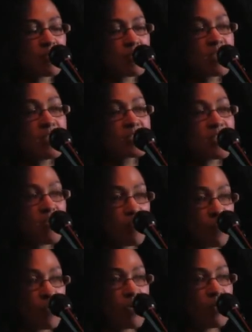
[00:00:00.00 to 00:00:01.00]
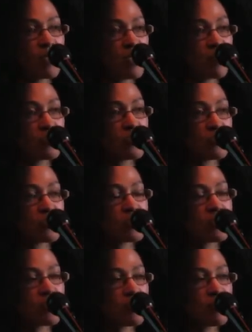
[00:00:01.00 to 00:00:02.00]
kids that have grown up, they're now adults,
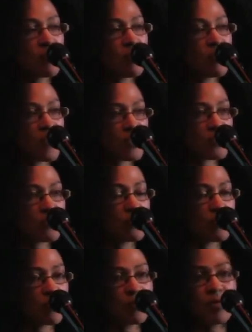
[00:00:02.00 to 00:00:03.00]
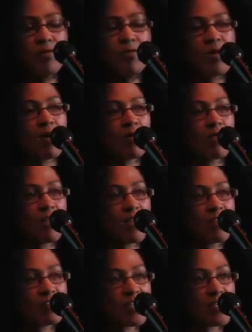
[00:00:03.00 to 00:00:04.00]
and they grew up without school, and how are their
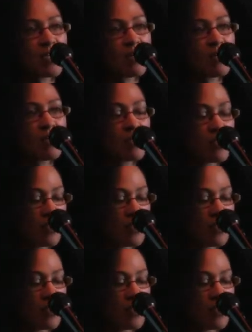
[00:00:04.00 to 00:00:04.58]
lives like now.